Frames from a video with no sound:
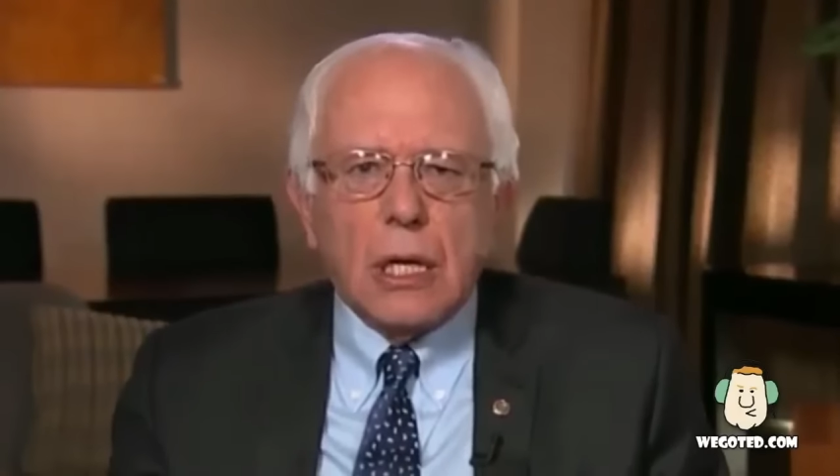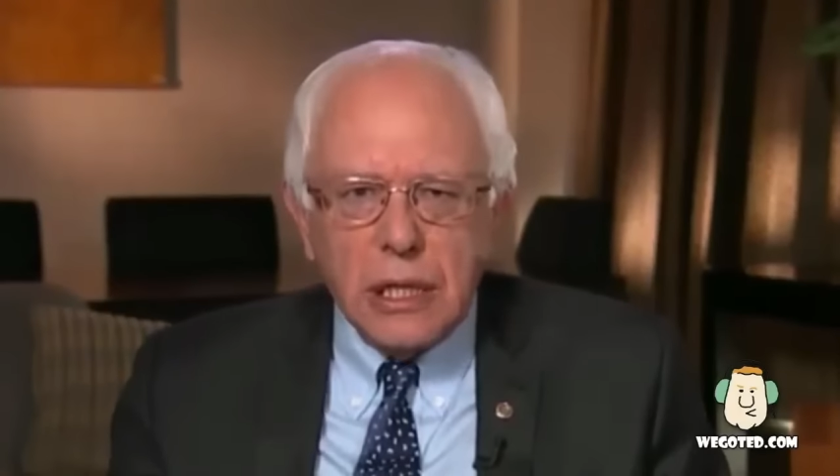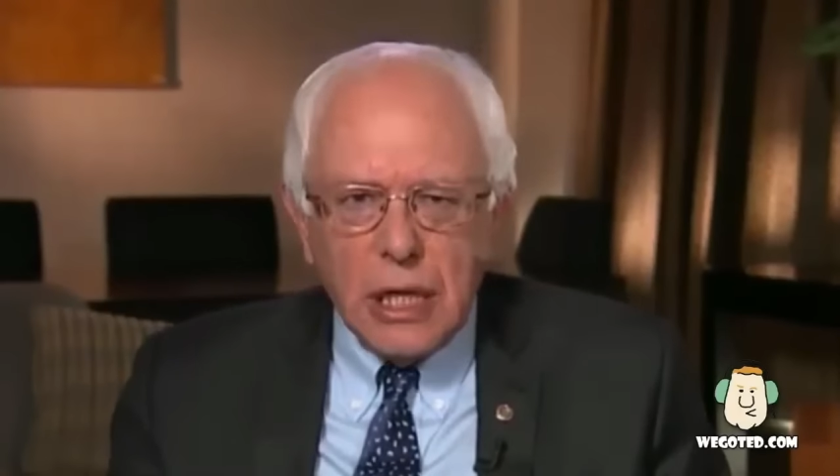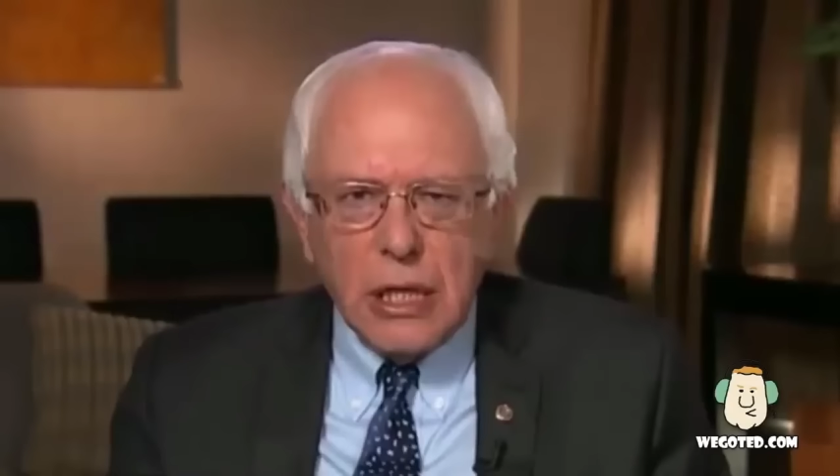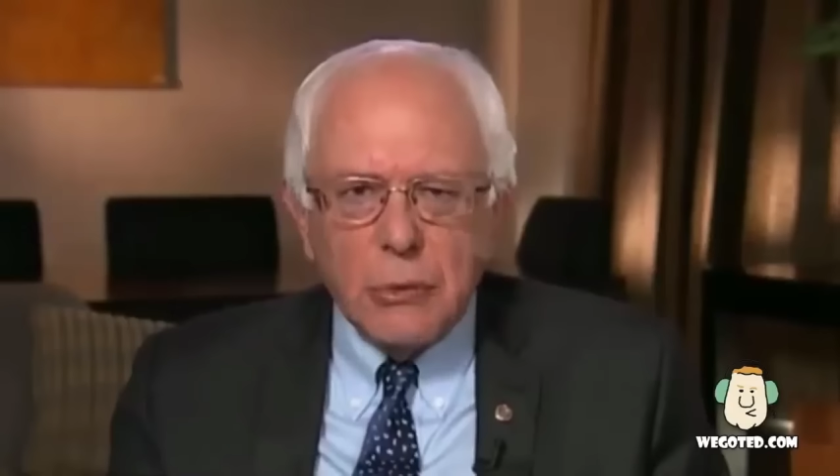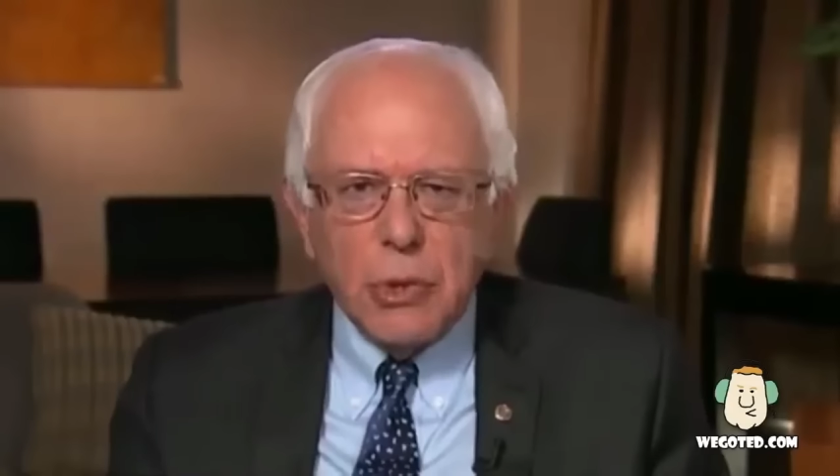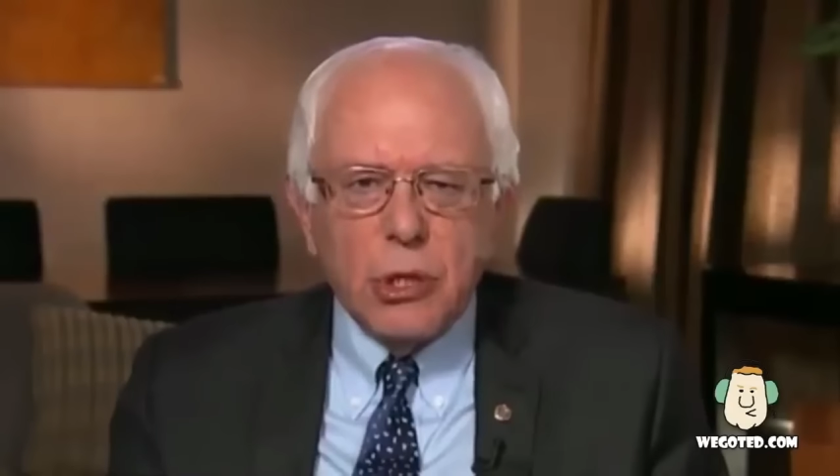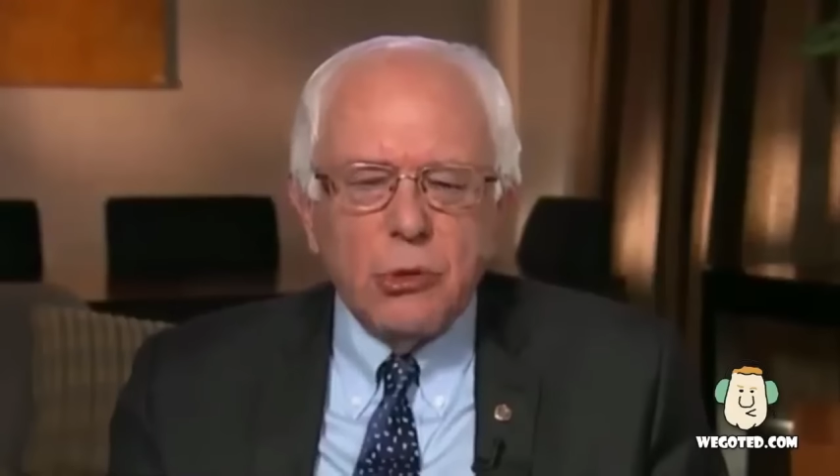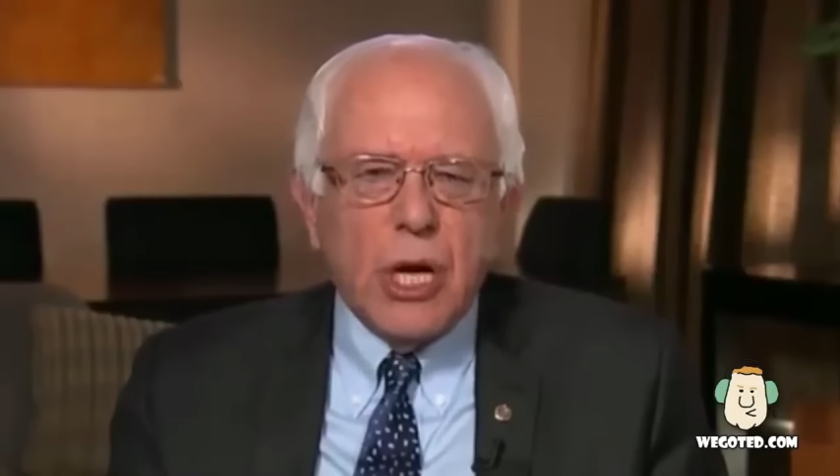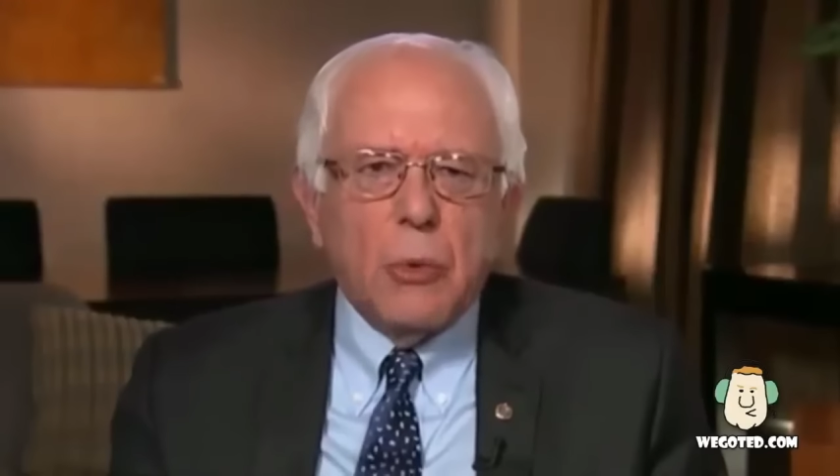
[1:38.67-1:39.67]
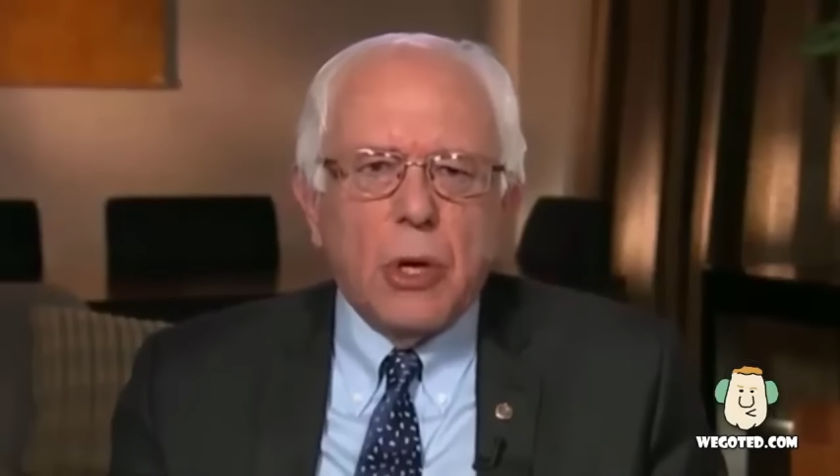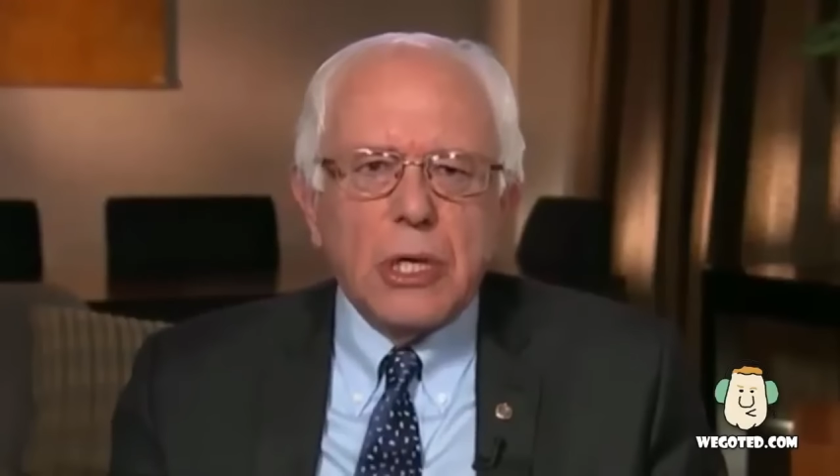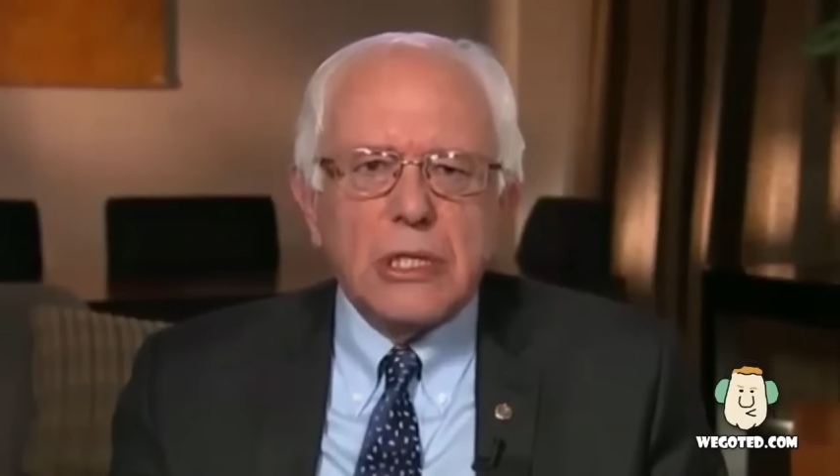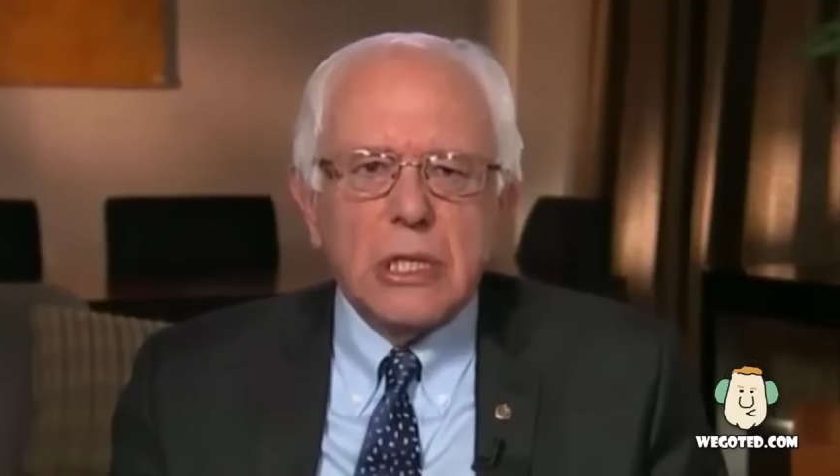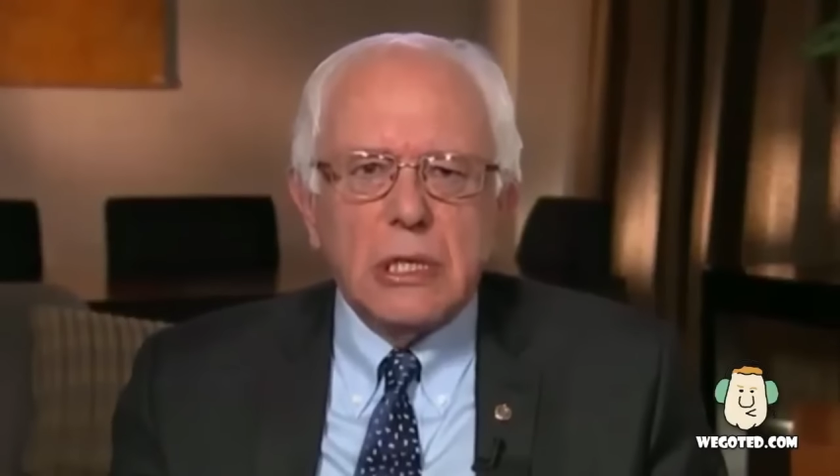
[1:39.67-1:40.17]
Clearly we do not
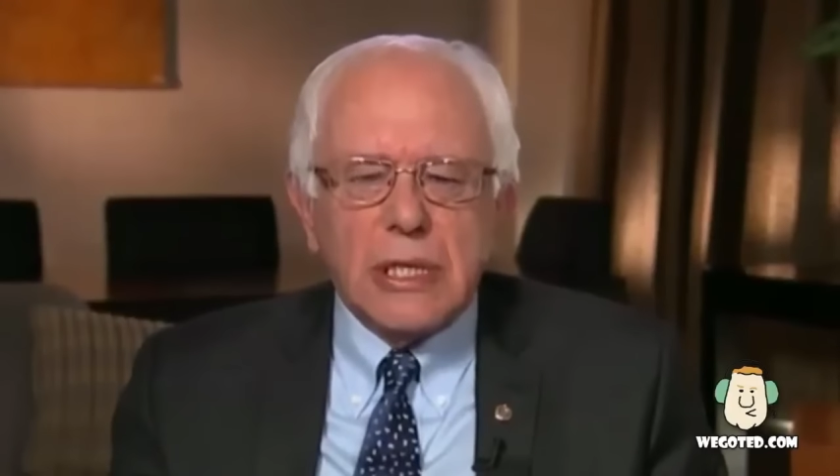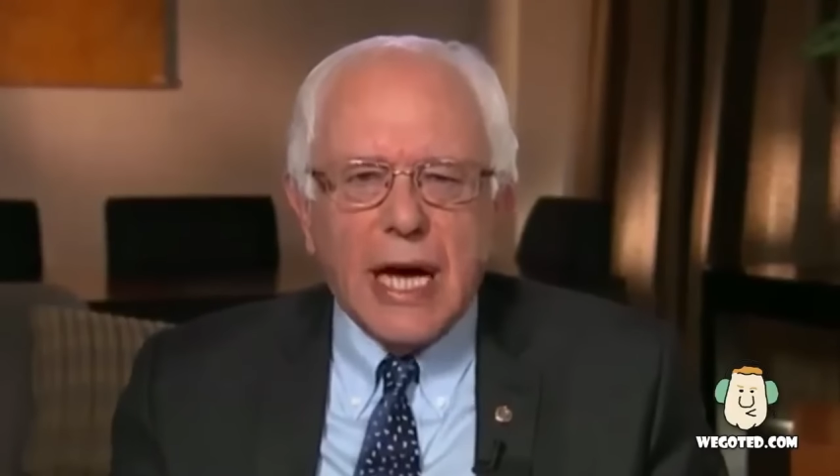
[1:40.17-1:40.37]
want to see the